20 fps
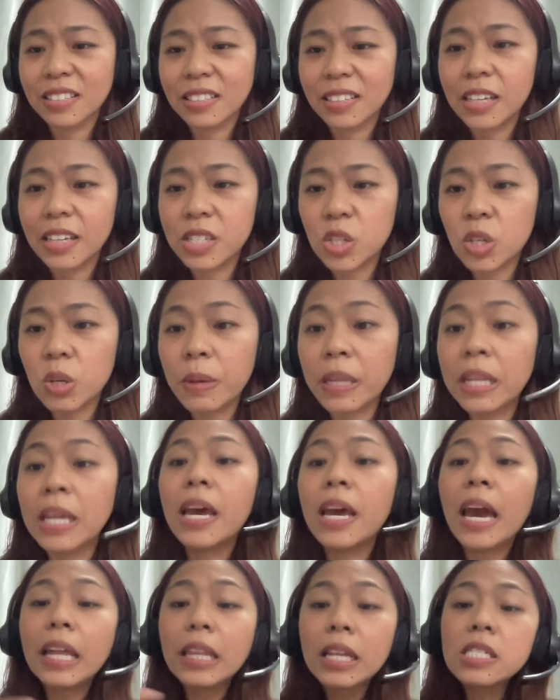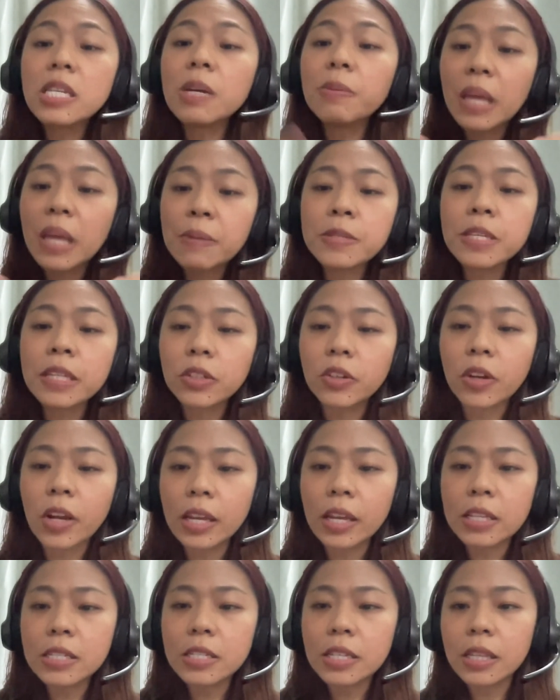it's humid. And then sometimes it
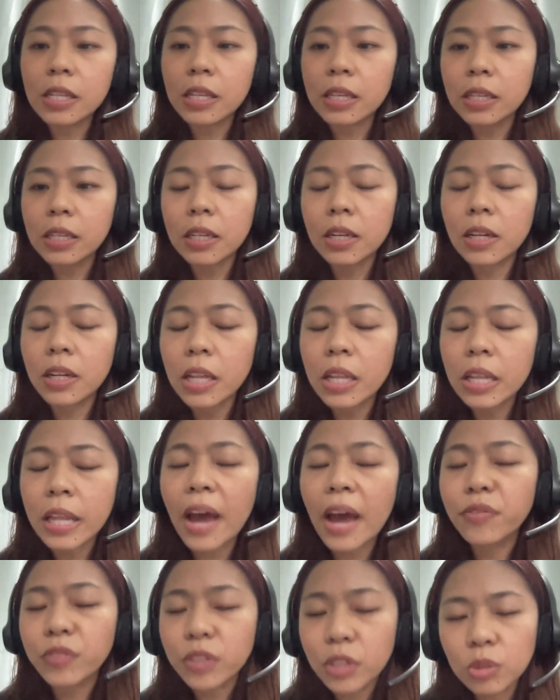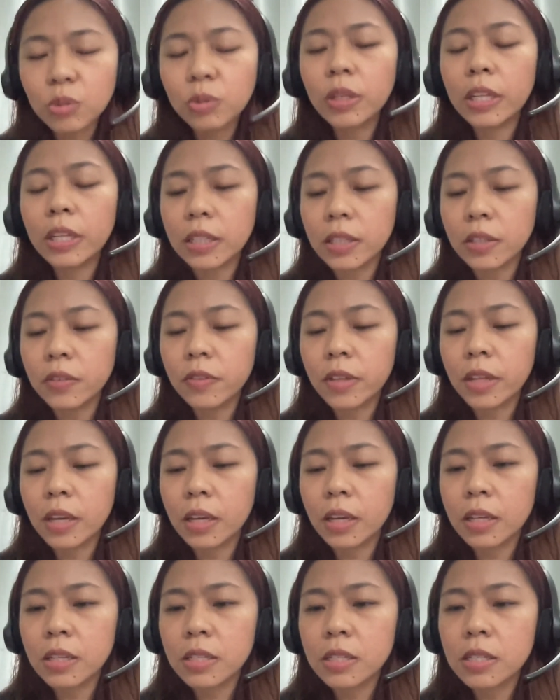rains in the afternoon and
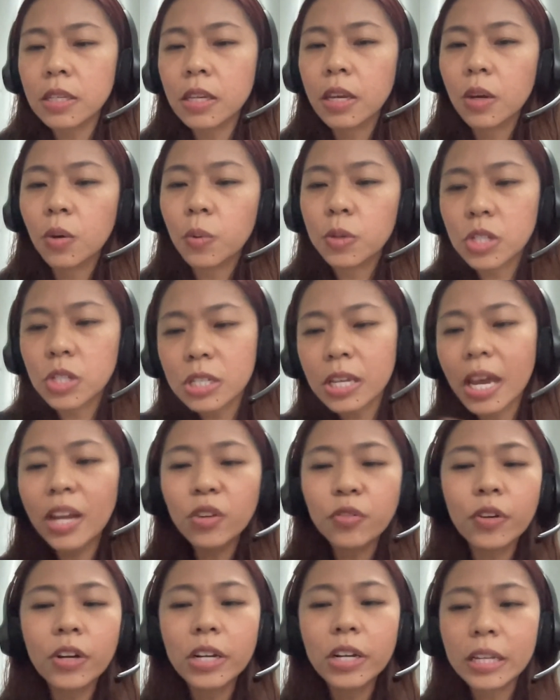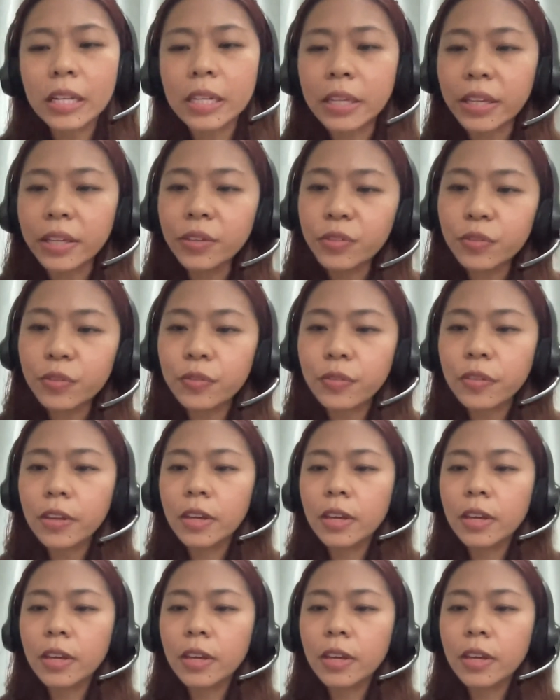evenings, which is kind of a relief.